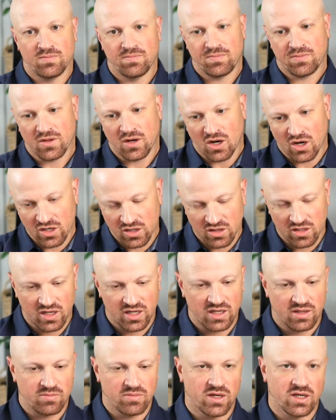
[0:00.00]
Unlike
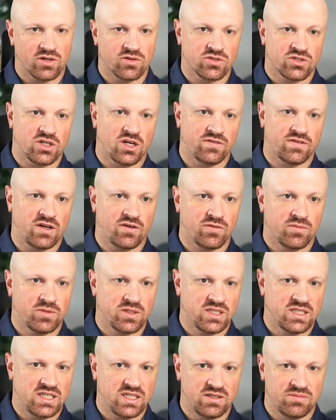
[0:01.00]
Microsoft, Alphabet
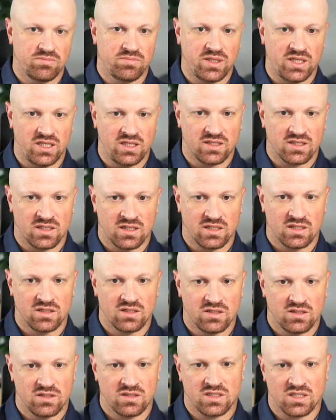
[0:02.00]
didn't beat on
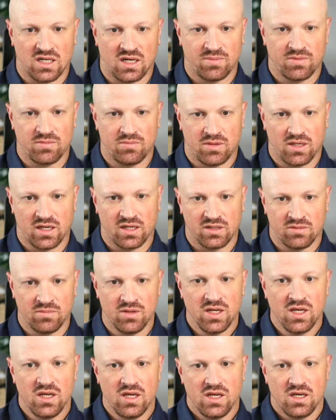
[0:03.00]
top and bottom.
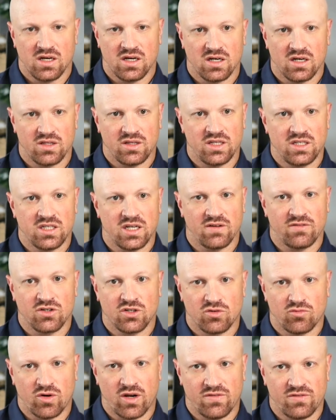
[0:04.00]
They did have a good
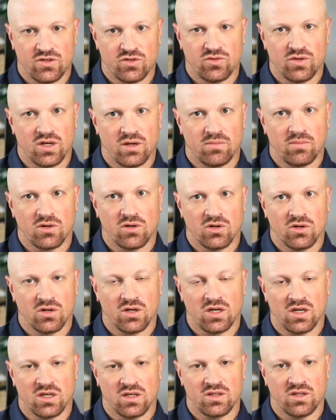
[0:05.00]
revenue number,
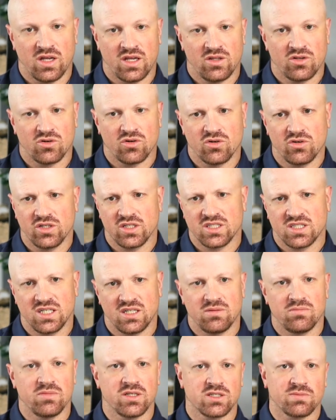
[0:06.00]
and their earnings didn't
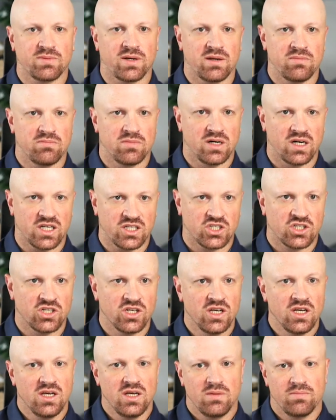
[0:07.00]
miss by much.
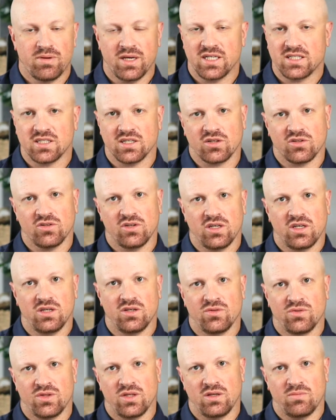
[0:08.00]
Basically,
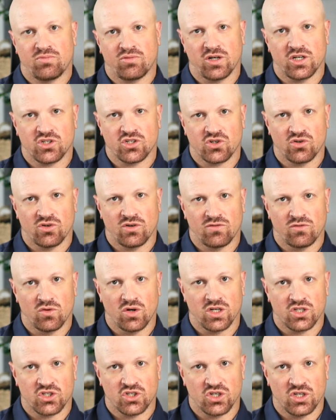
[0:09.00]
the pressure of
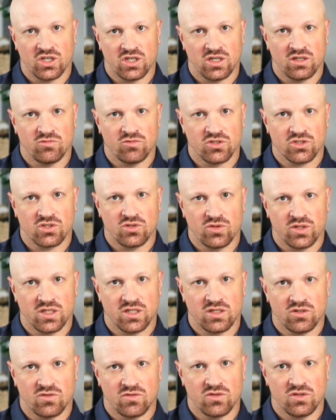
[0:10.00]
Russia and what's going on
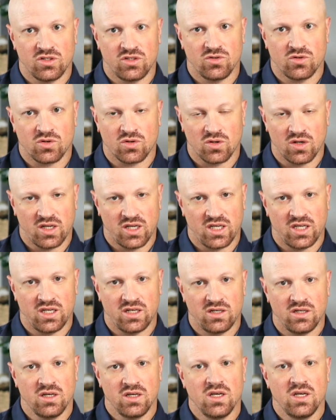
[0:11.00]
over in the Ukraine
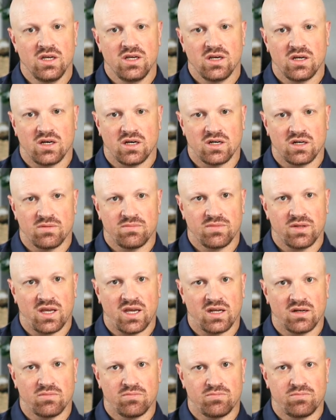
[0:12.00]
had
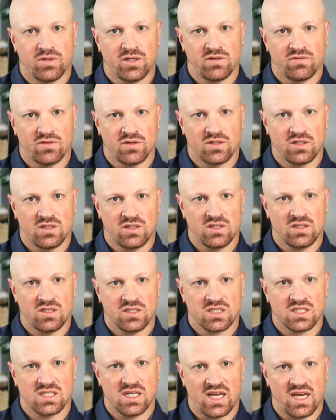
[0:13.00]
a bit of a
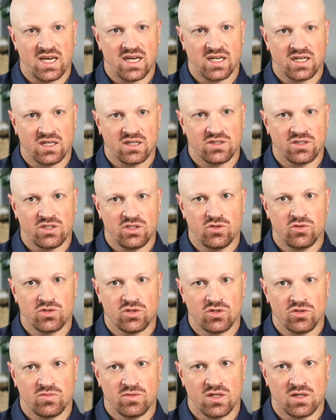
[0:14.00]
snag on the
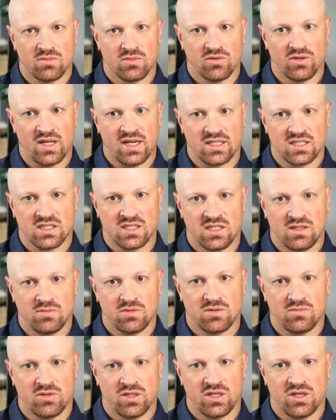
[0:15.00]
YouTube number. That seemed to
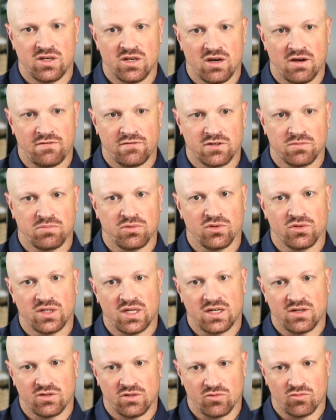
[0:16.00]
be enough to pull
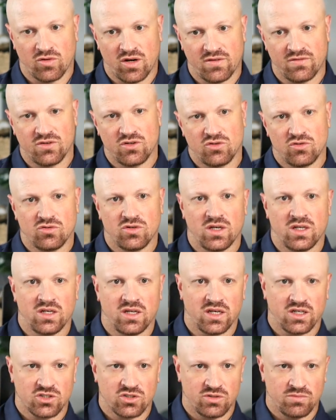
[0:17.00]
down the revenue and
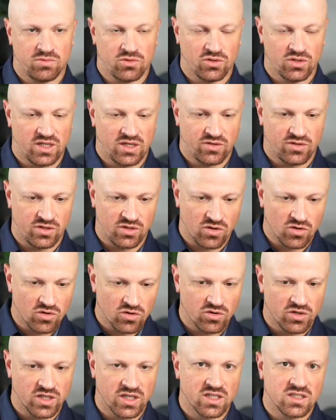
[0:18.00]
actually pull down the
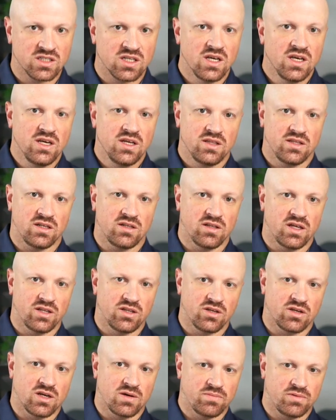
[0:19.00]
earnings. that led the
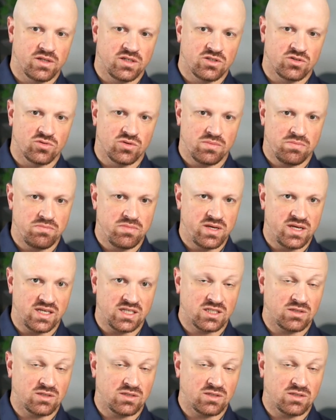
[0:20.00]
company to a miss.